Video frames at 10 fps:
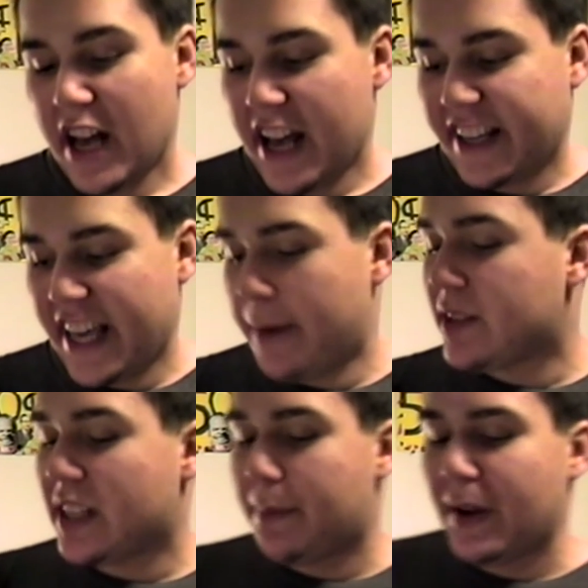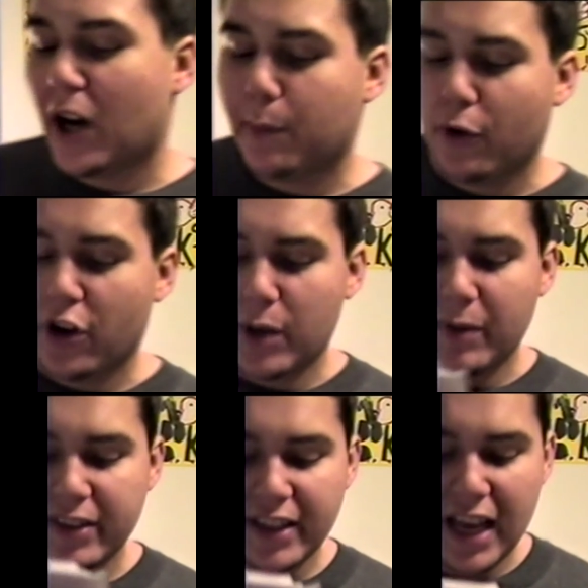I came as a bellboy,
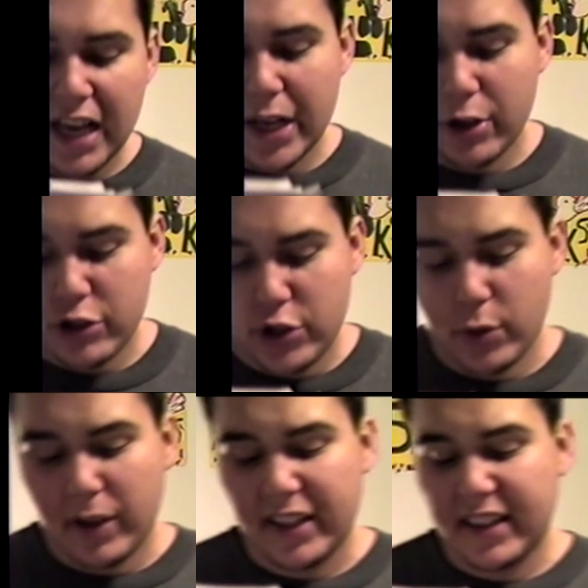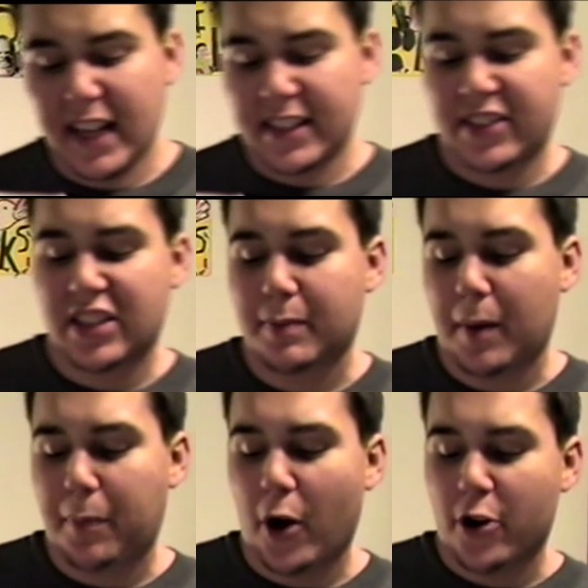but now chewing nets is my
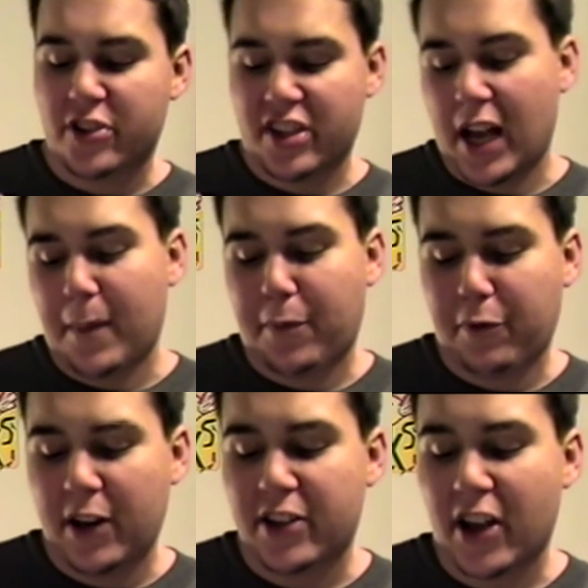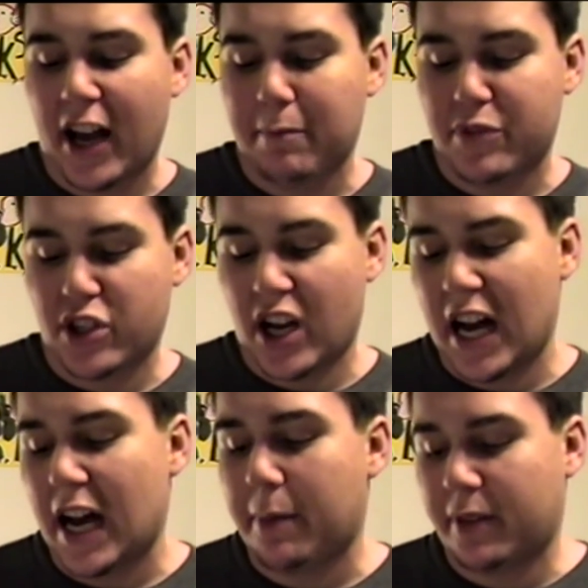part-time, free-time
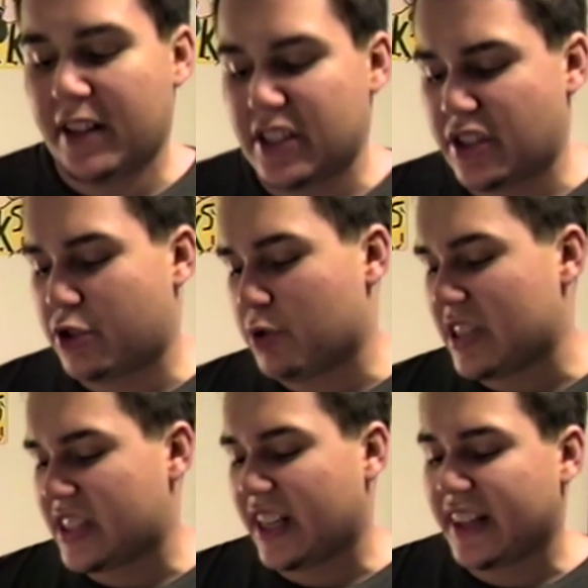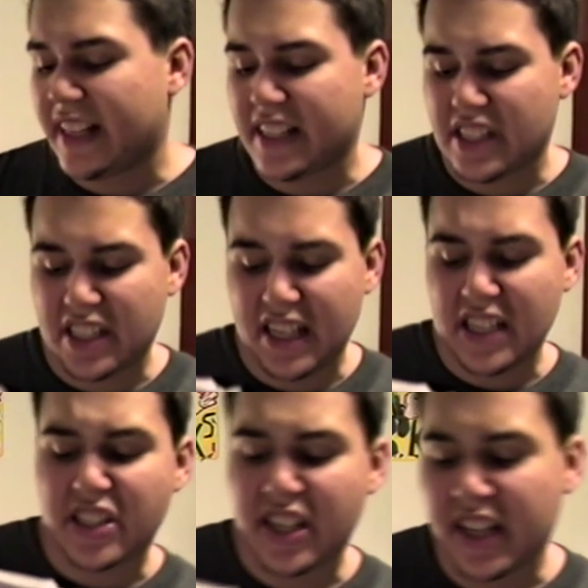job in this dressingly,
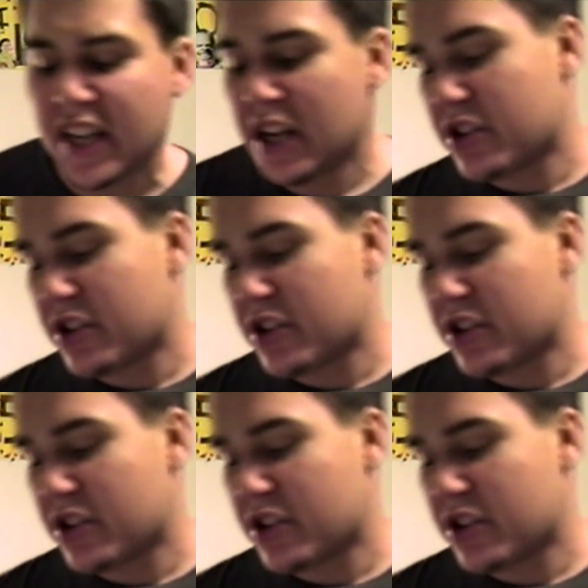disgusting,